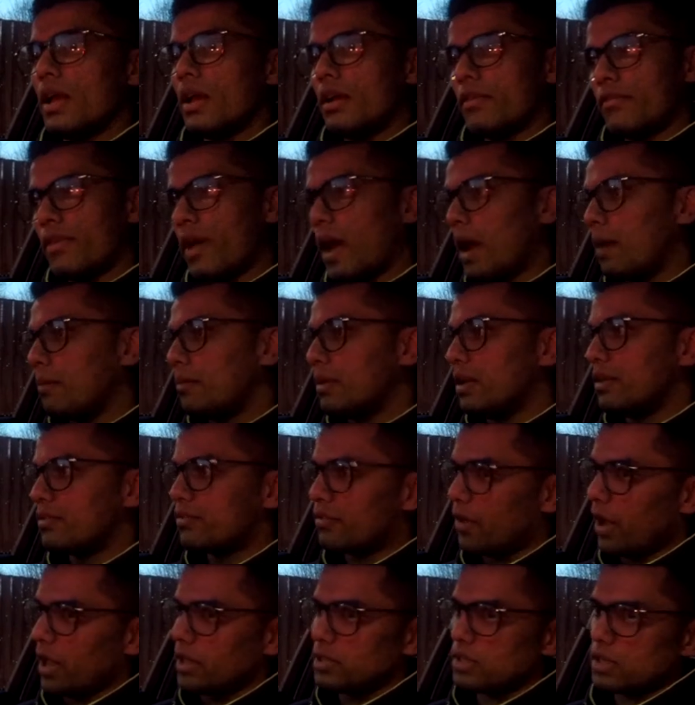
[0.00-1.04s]
family,
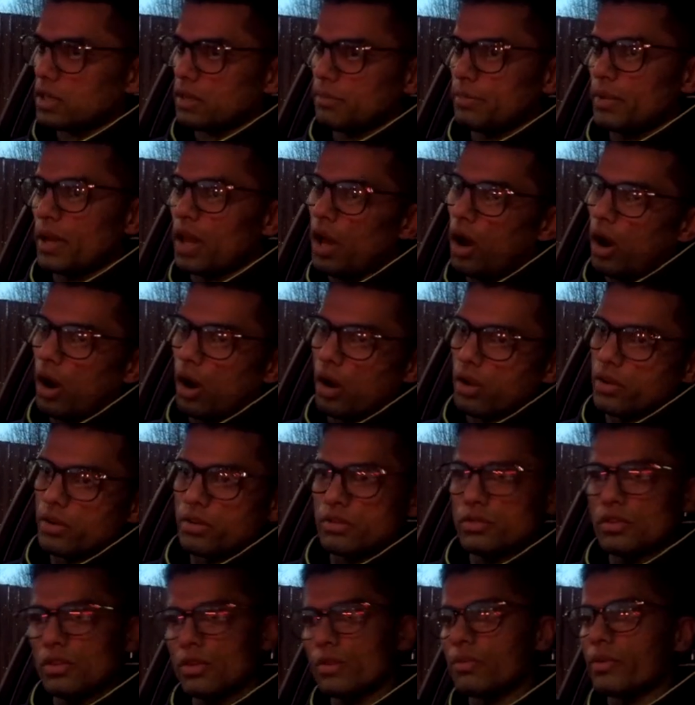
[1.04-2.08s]
friends can be like, oh, you're
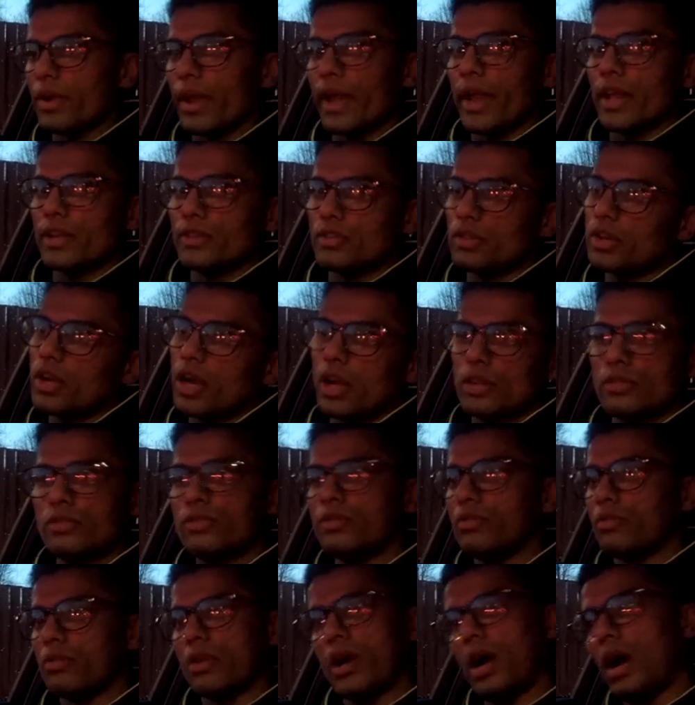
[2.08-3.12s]
so rich, you got
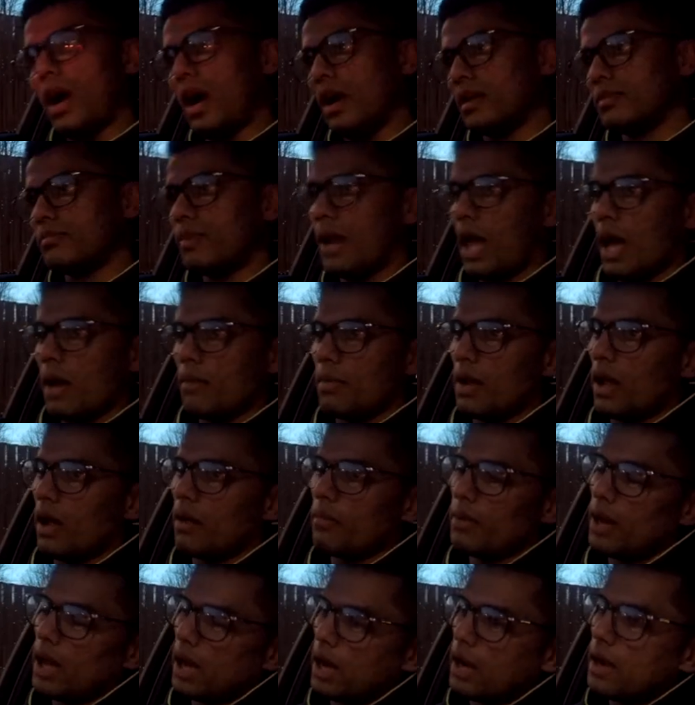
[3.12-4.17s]
two car, blah blah
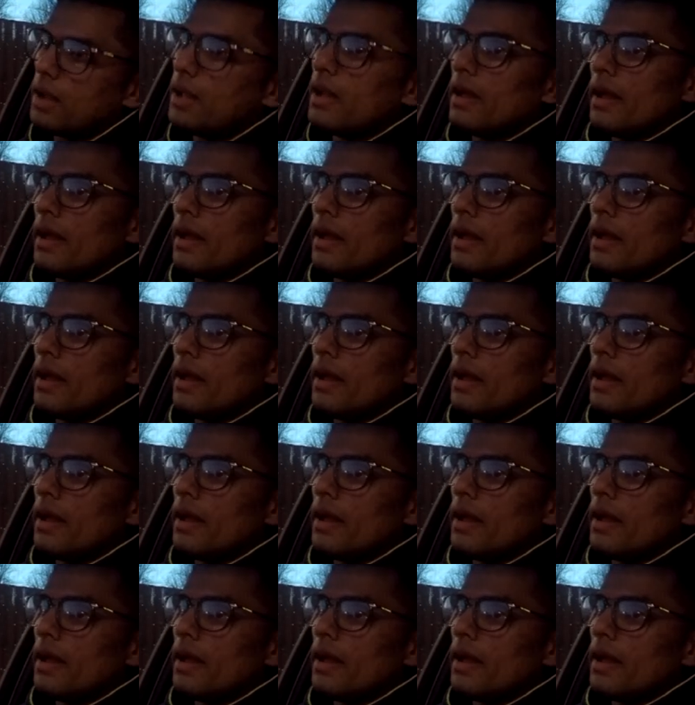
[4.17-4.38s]
blah.